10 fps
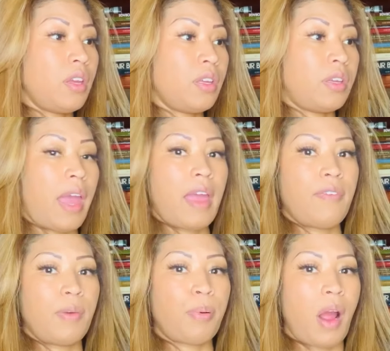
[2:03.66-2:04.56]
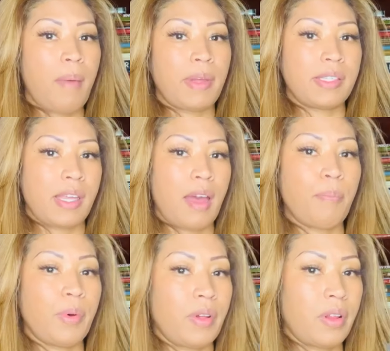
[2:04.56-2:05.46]
gave a prime
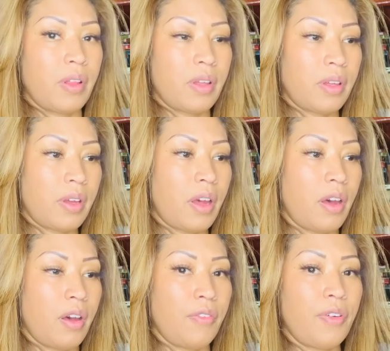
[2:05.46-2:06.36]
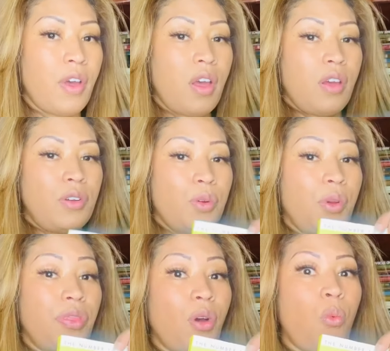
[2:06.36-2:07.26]
example of
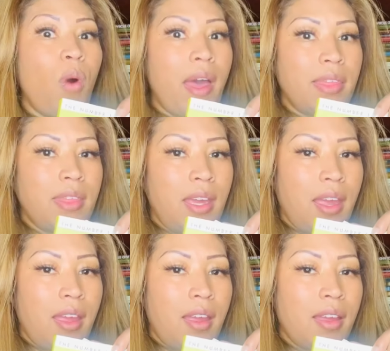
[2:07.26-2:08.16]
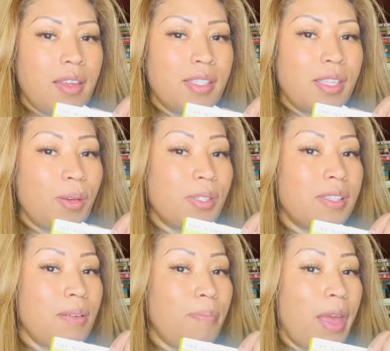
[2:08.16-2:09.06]
doing the one thing. So
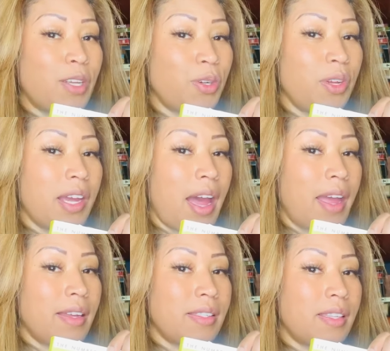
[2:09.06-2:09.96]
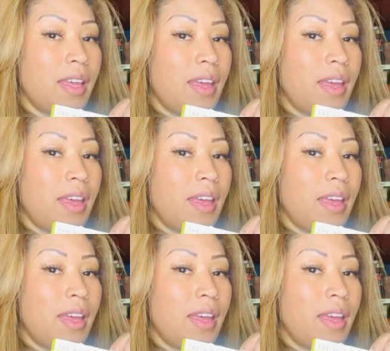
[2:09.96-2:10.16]
make sure you guys